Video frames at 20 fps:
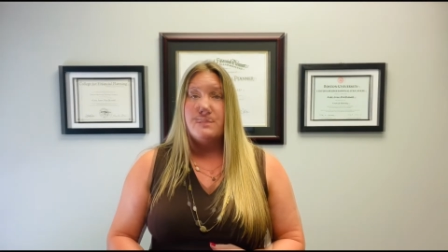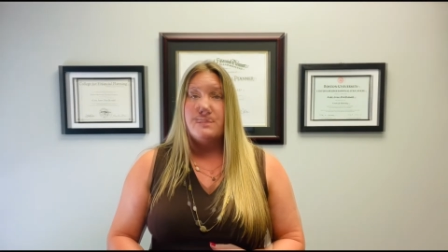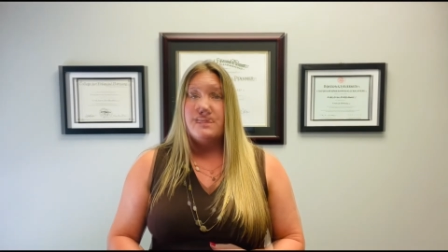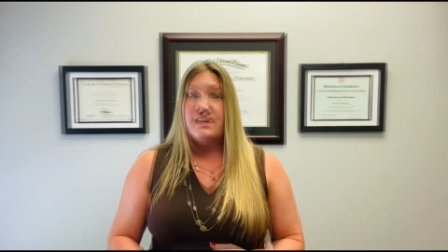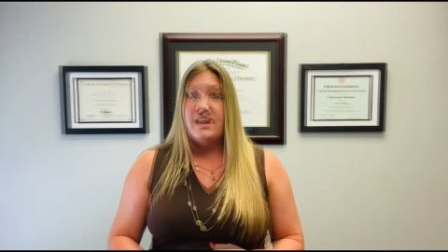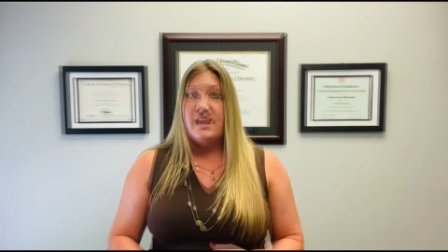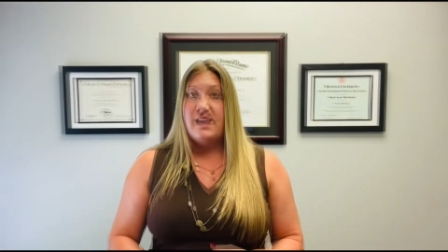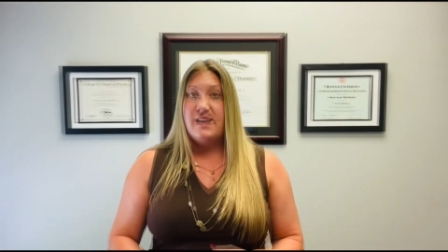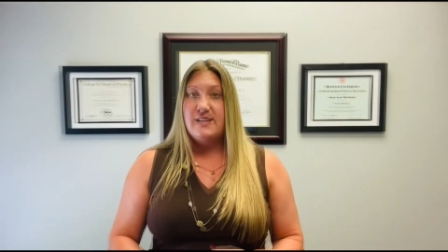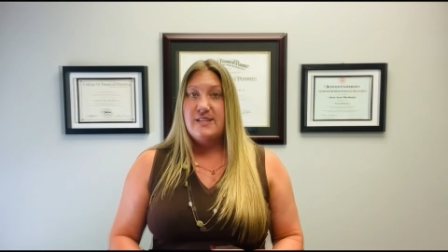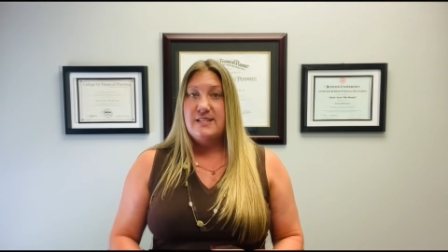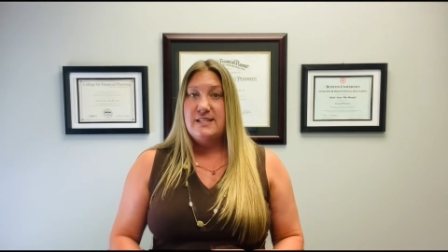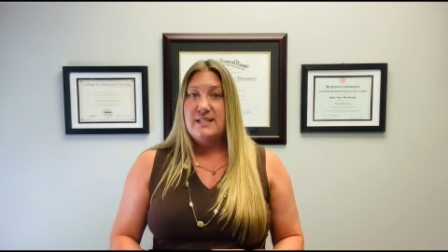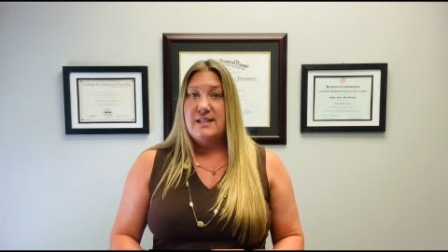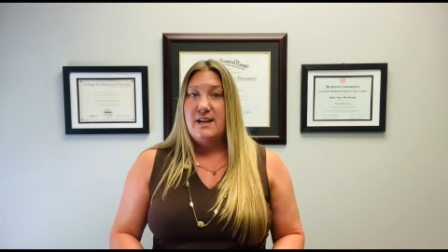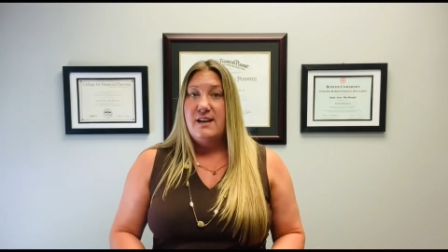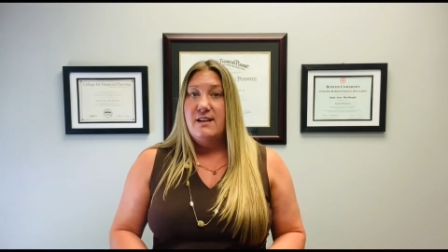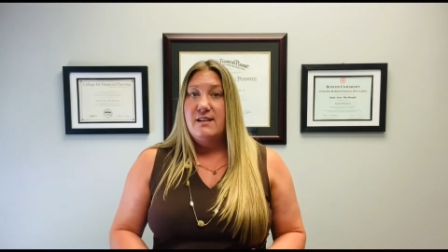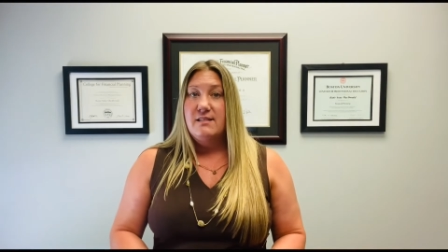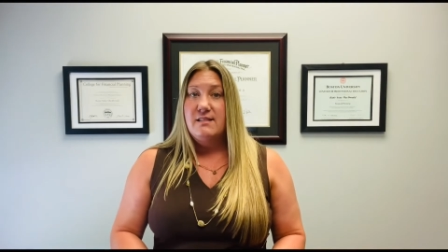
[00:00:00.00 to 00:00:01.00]
Next,
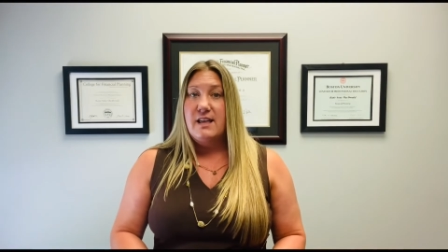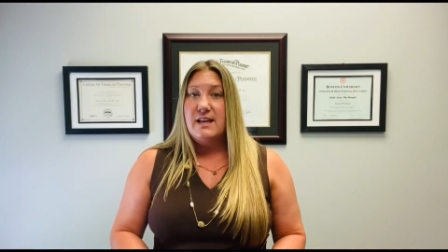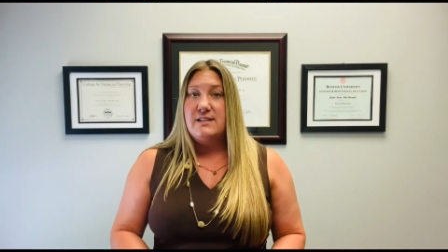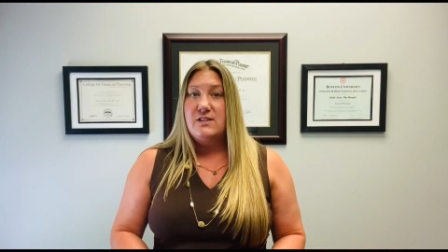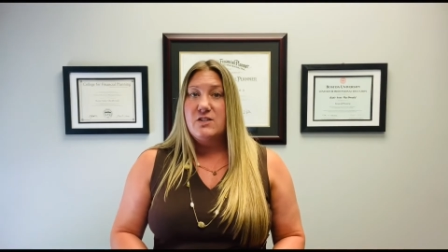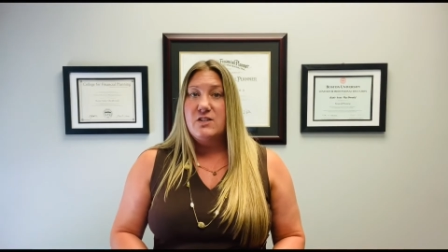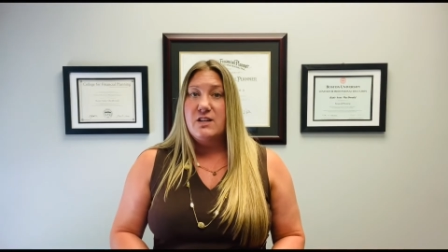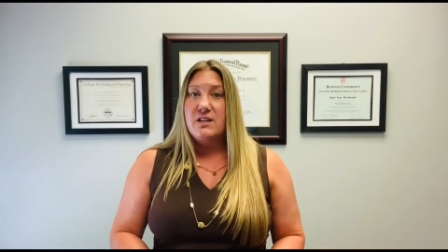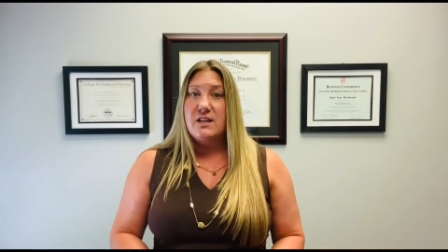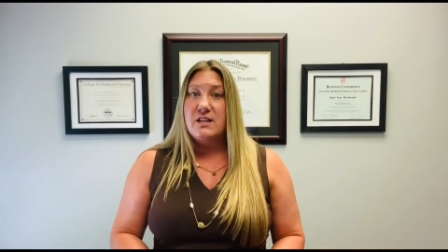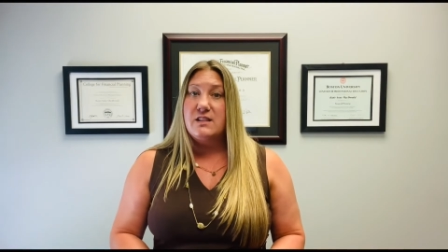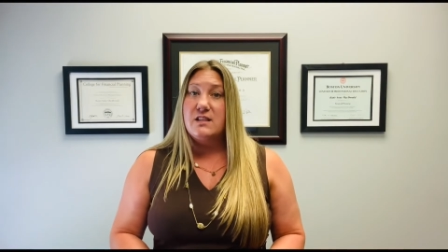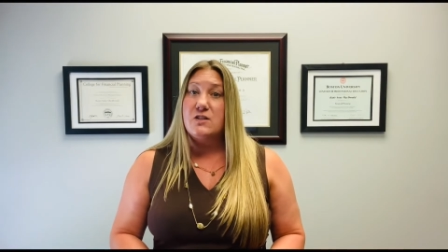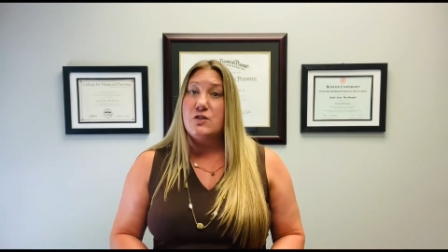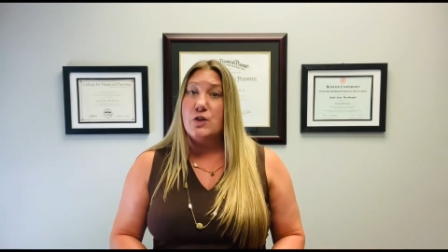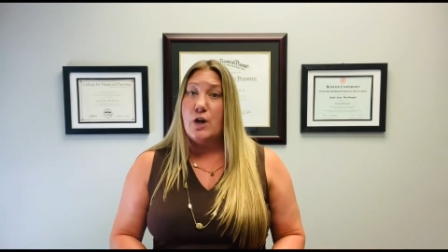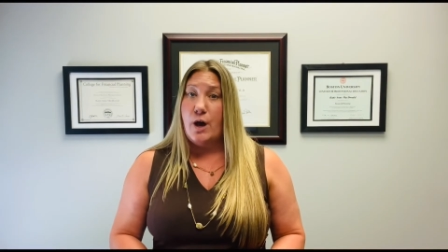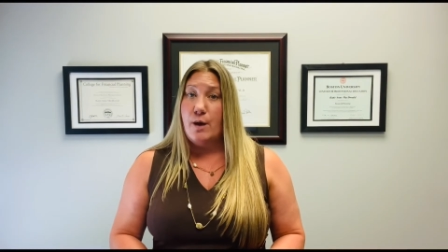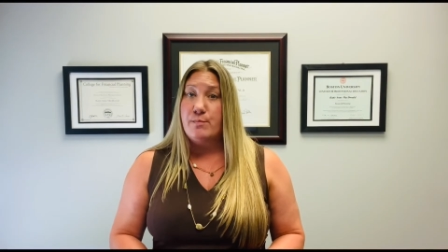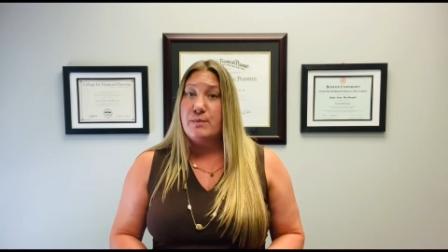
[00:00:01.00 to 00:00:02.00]
let's look at the
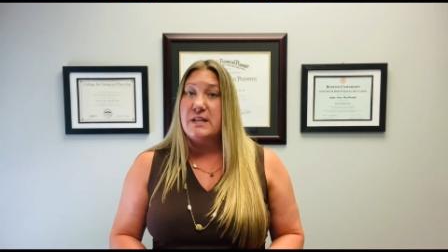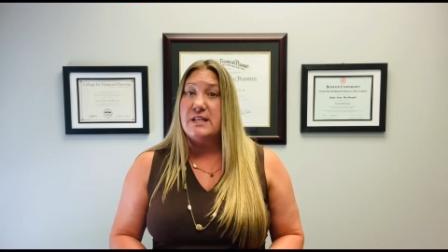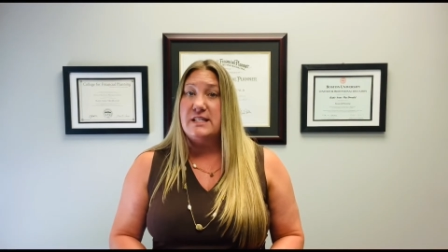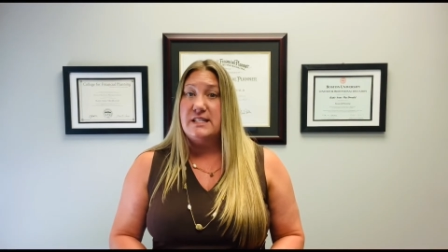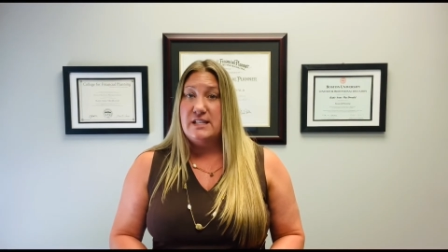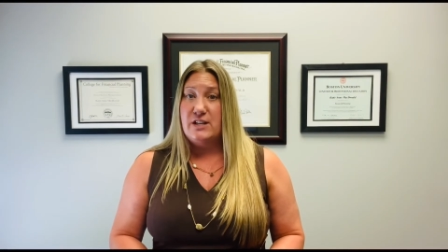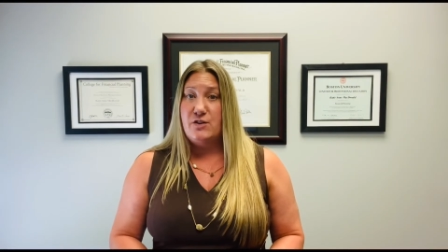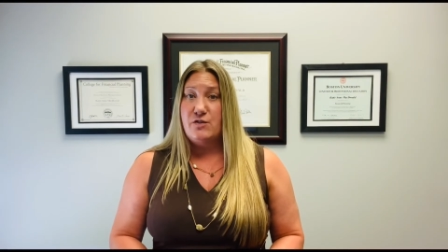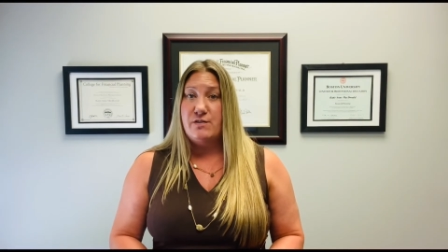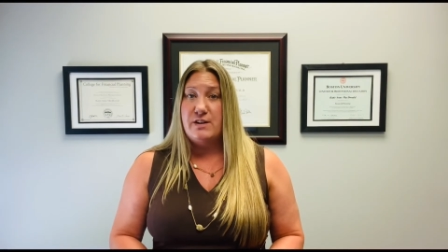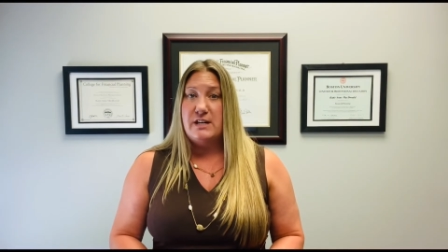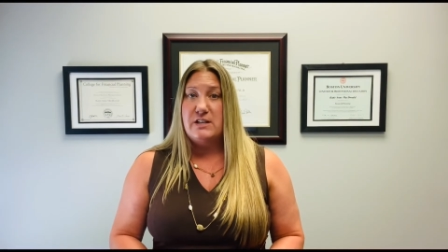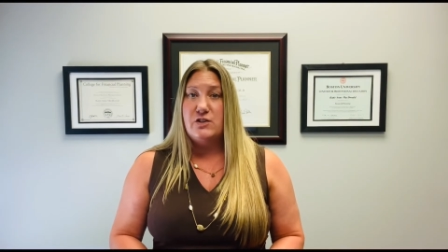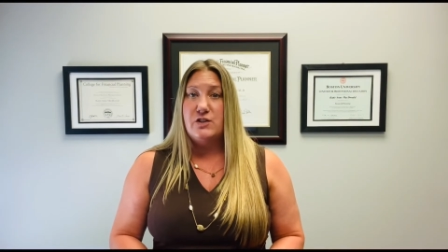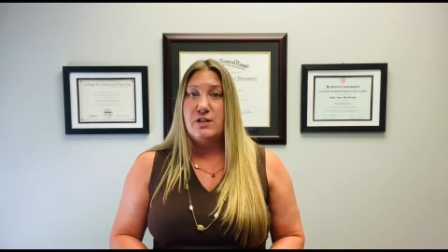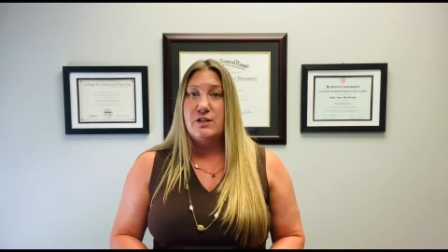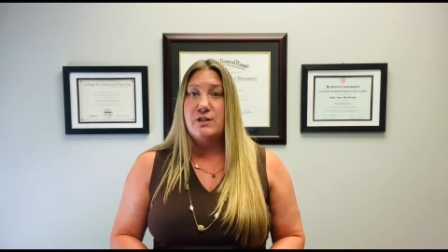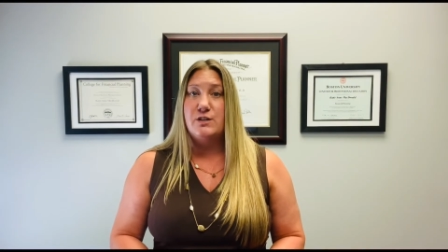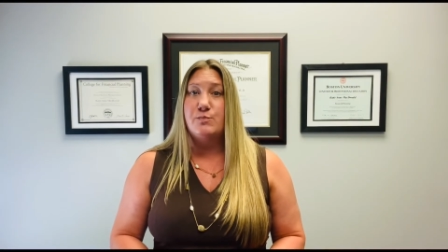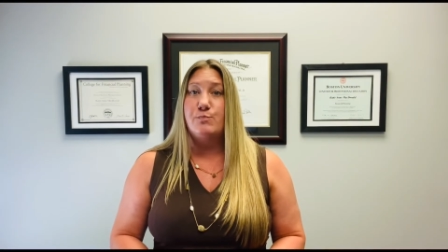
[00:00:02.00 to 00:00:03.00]
top
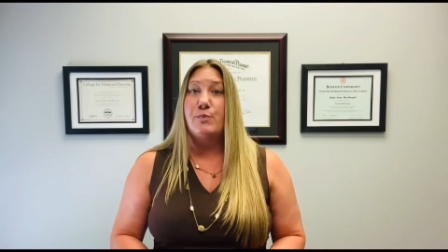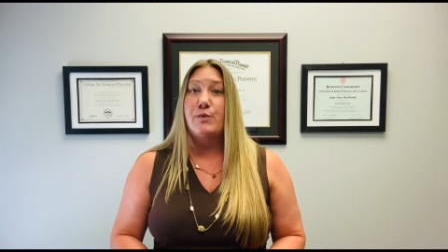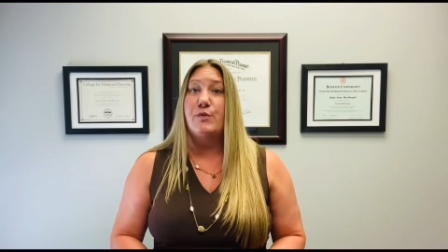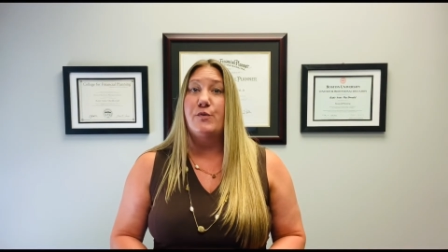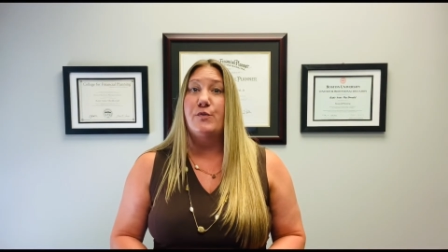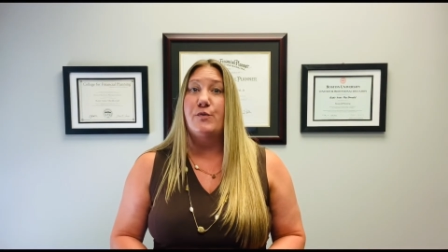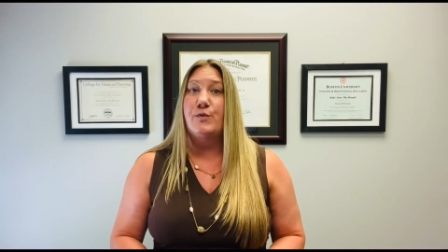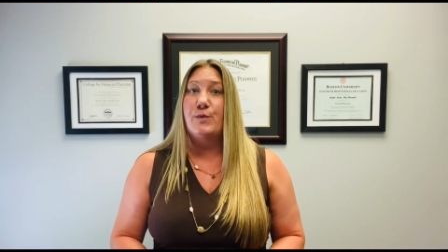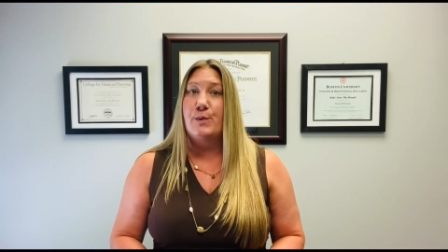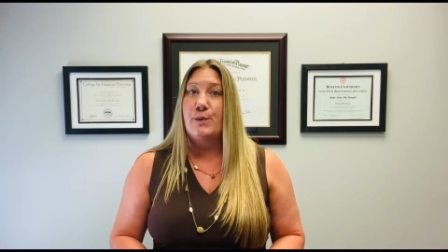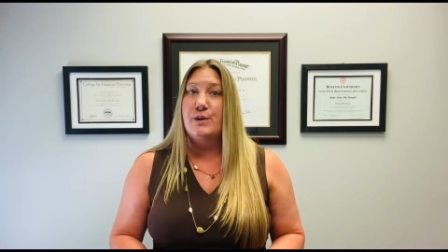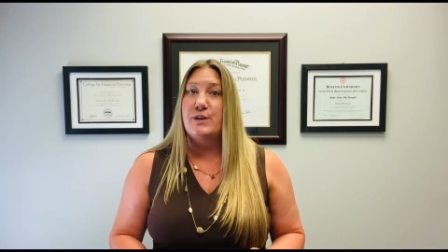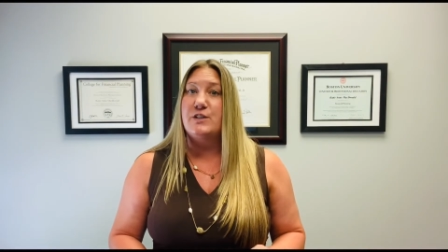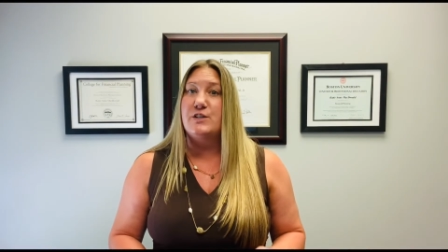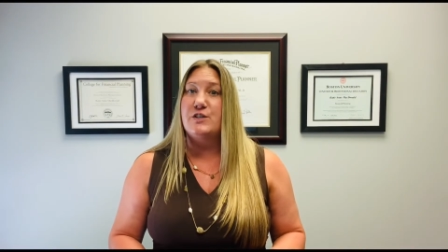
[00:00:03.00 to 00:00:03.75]
considerations before